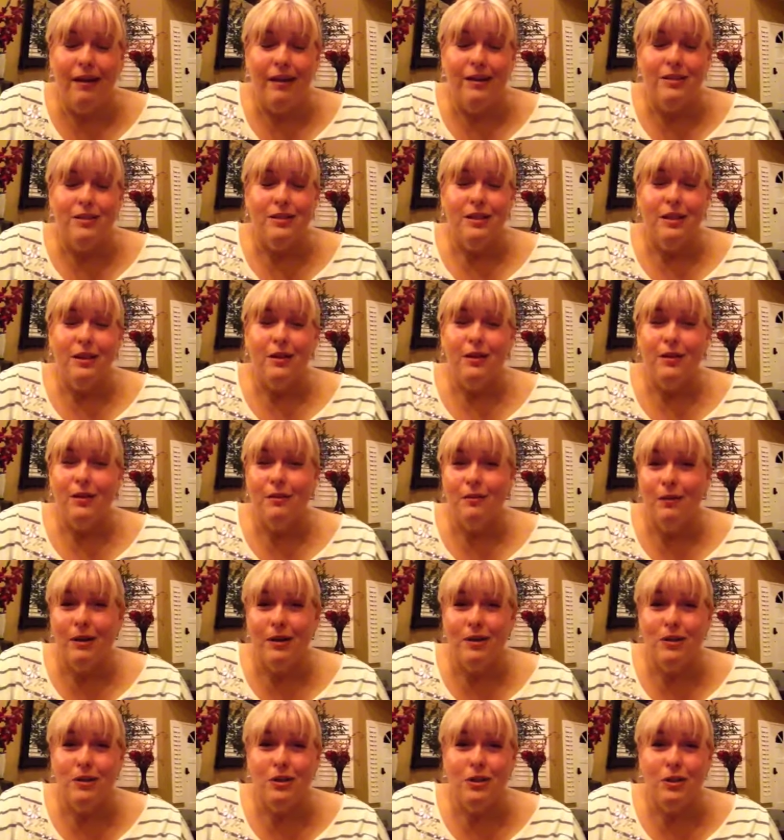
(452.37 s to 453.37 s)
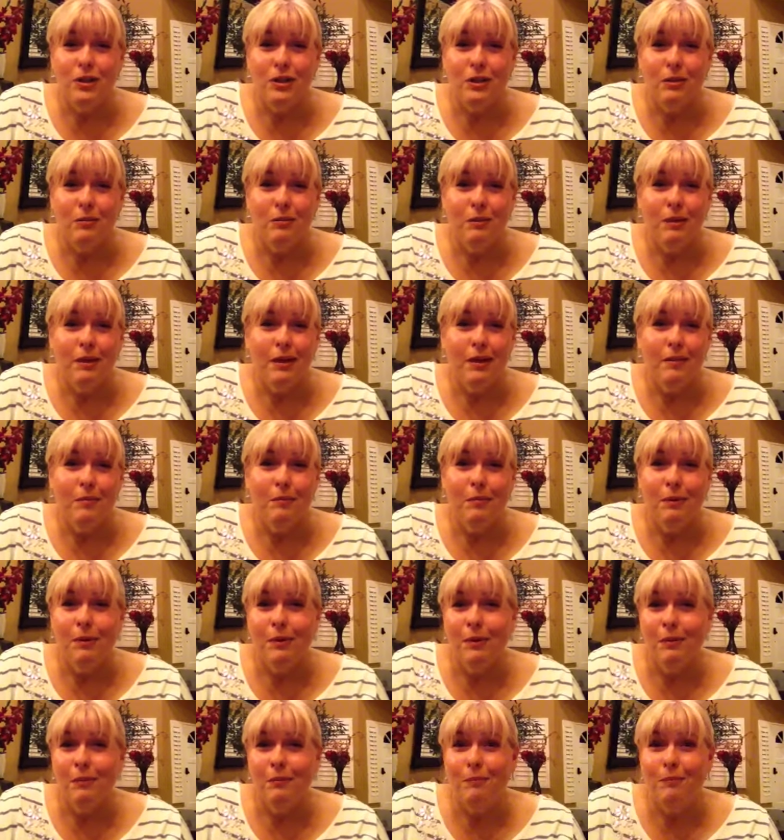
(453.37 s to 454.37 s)
so I go to the restroom, and
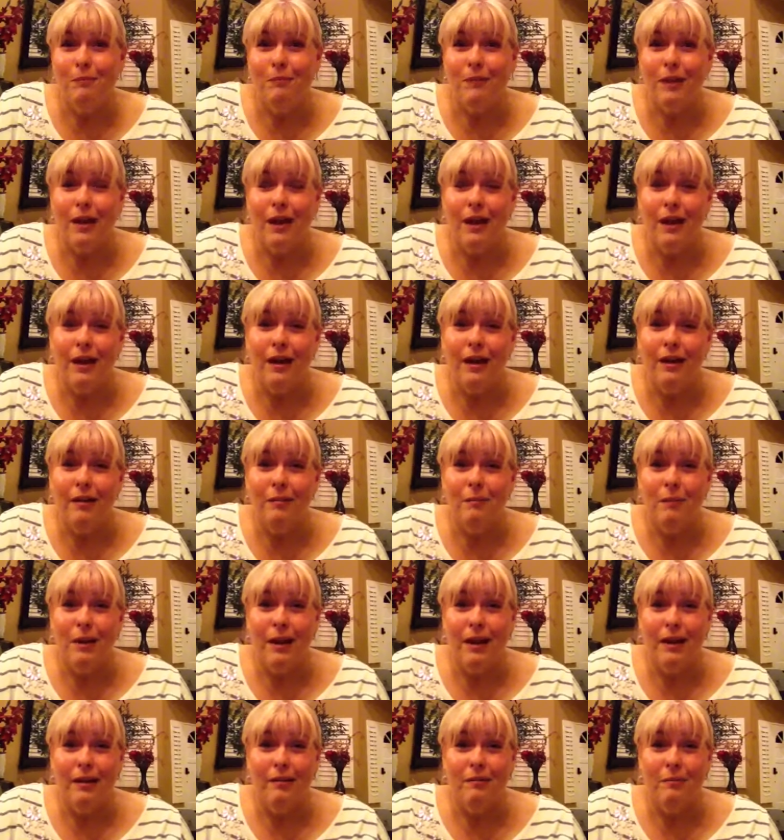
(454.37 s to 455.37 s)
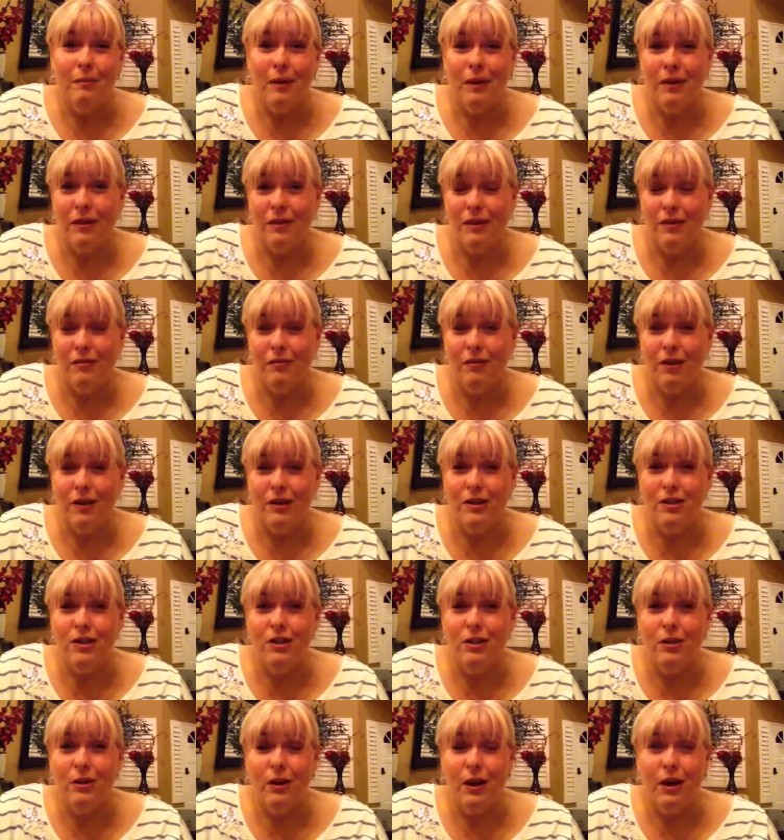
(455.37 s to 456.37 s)
boom, uh, my monthly friend
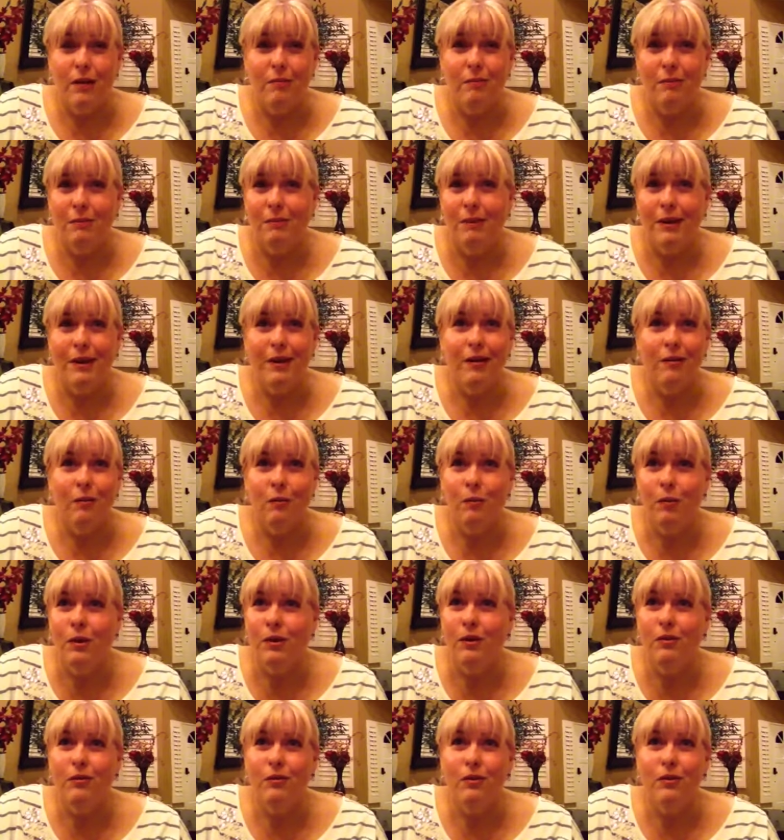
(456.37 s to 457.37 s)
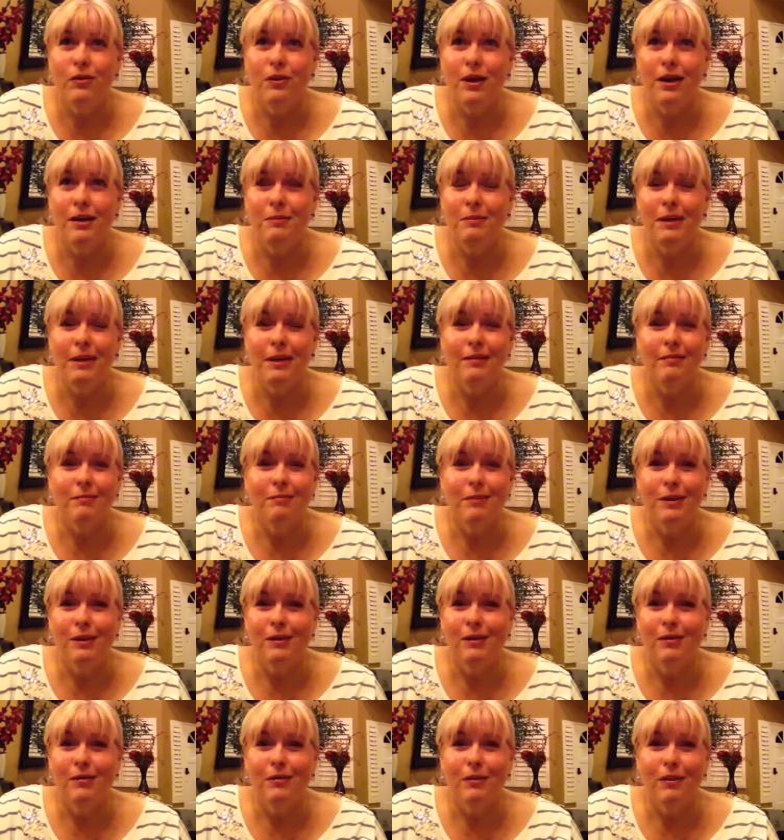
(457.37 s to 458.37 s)
showed up. like, wonderful timing,
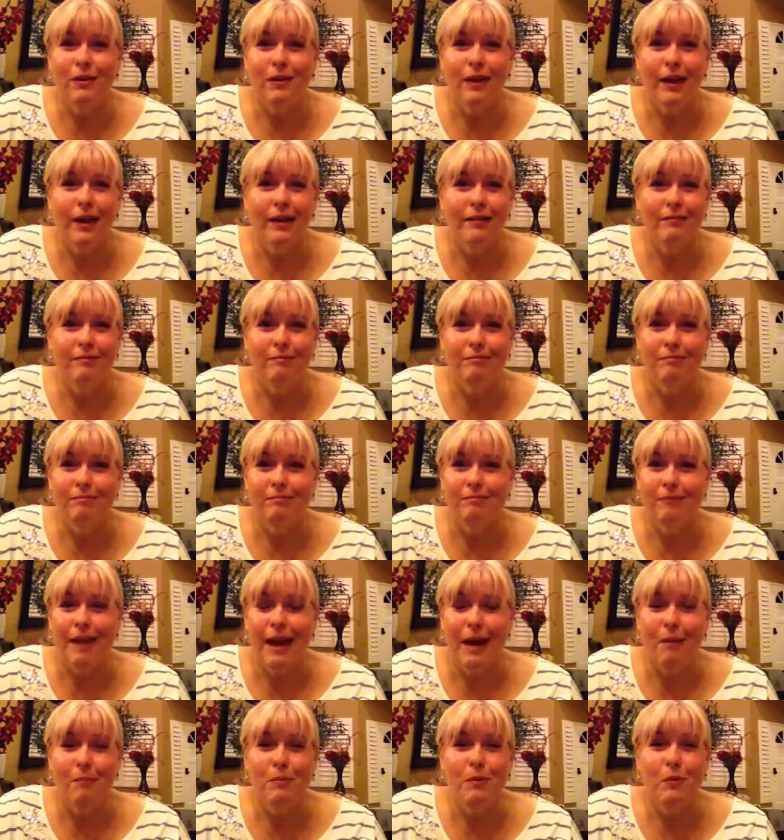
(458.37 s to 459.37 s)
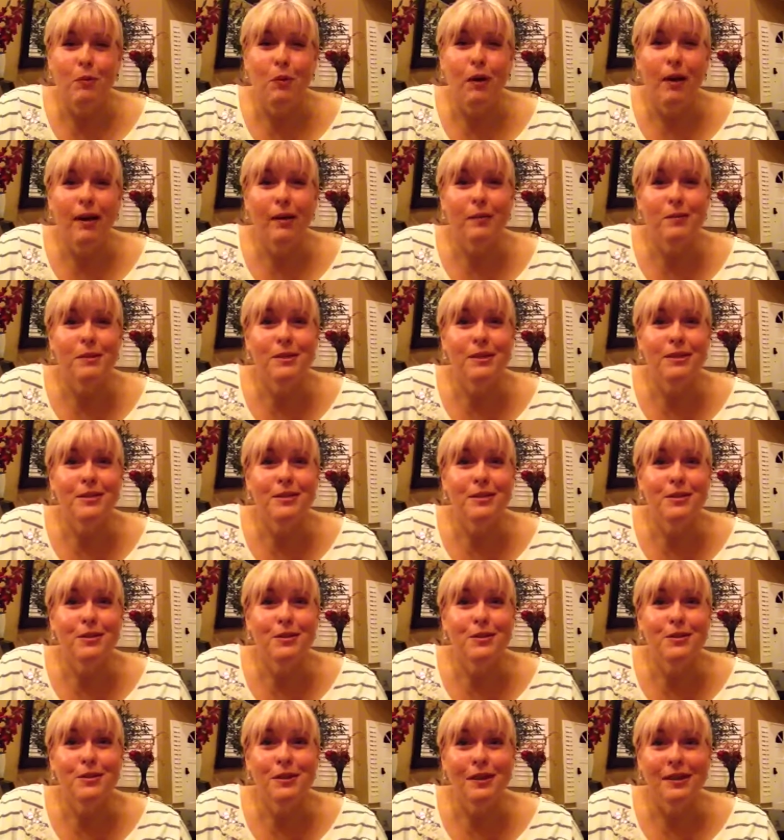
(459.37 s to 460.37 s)
beautiful. It happened while I was in
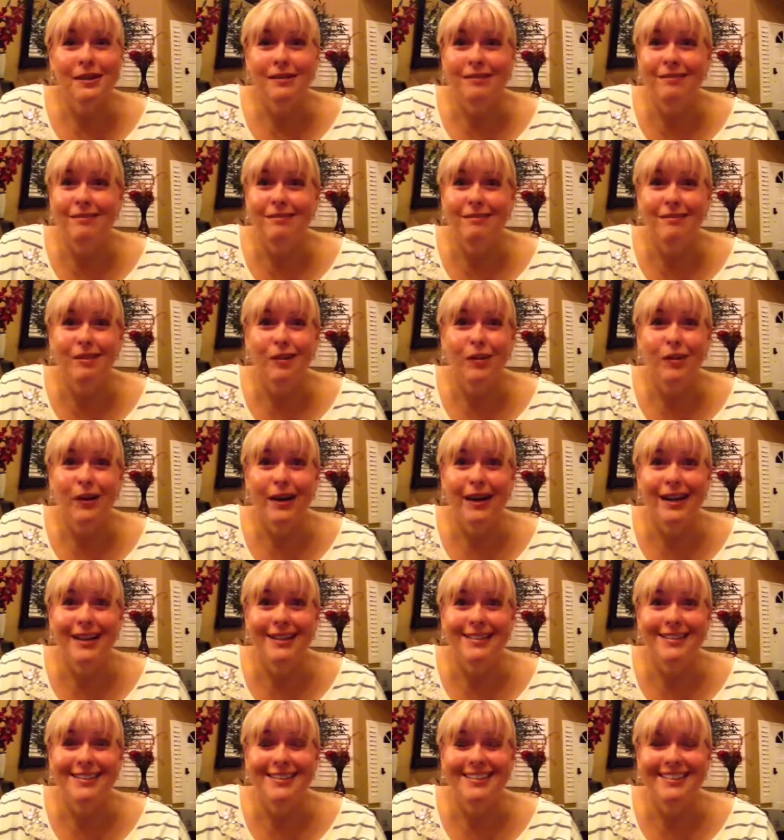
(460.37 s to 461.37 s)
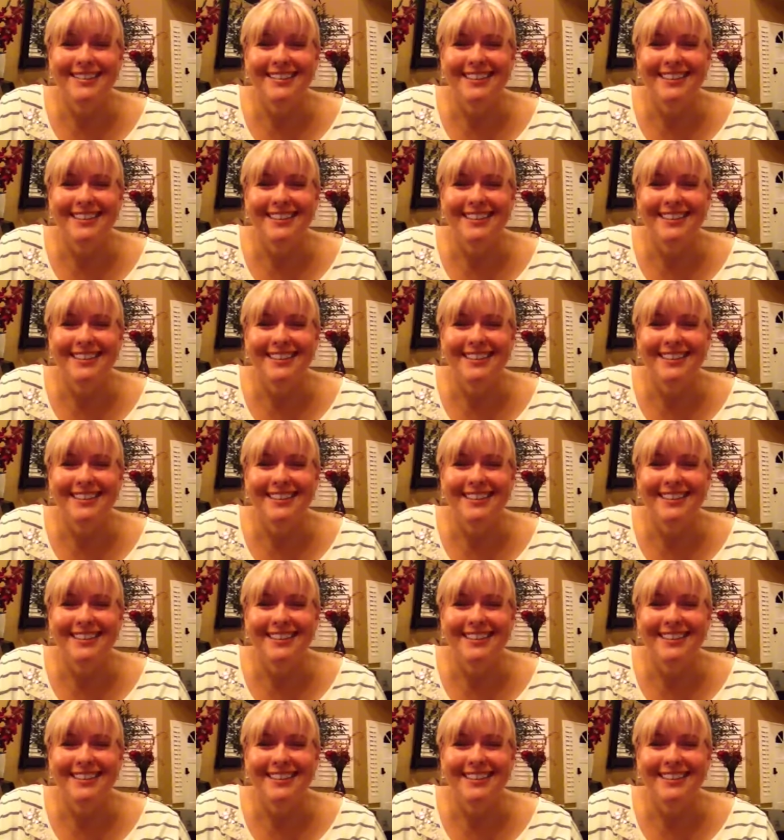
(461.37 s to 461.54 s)
surgery. Great.